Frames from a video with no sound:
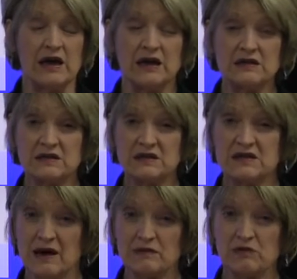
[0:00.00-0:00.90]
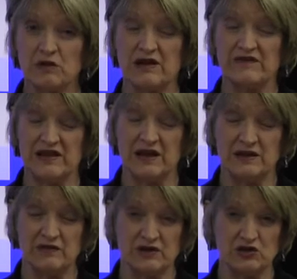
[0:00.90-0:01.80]
In susceptible
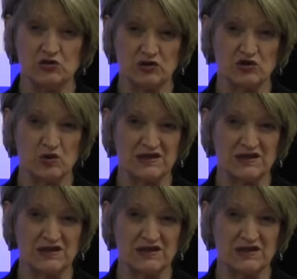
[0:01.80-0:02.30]
individuals,